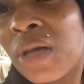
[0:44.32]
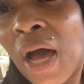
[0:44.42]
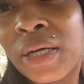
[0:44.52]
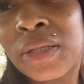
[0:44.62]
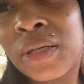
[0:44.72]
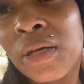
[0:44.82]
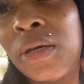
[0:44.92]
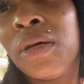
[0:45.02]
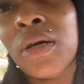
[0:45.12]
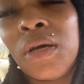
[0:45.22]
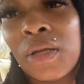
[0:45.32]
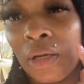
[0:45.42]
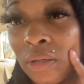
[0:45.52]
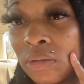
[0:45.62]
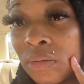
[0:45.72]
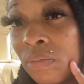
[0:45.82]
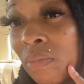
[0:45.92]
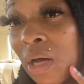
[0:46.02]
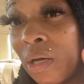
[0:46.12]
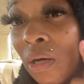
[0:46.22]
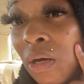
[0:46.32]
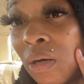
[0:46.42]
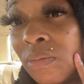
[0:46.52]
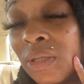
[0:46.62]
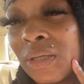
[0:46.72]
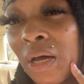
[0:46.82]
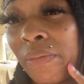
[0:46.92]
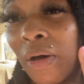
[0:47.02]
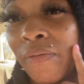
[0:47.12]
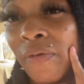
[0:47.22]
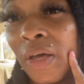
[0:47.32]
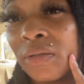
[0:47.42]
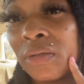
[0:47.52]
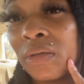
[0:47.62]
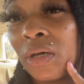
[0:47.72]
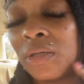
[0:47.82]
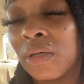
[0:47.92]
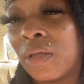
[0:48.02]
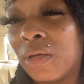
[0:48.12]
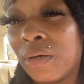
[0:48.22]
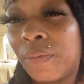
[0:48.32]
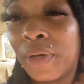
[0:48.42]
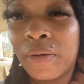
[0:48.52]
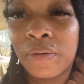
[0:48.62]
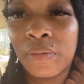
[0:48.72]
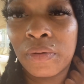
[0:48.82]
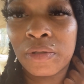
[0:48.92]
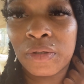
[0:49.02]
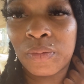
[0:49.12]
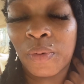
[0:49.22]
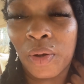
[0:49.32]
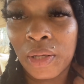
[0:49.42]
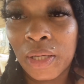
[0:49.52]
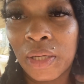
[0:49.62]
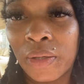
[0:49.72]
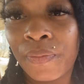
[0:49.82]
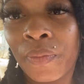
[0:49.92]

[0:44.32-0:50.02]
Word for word: can see that it's my, the side of my face is a little bit swollen.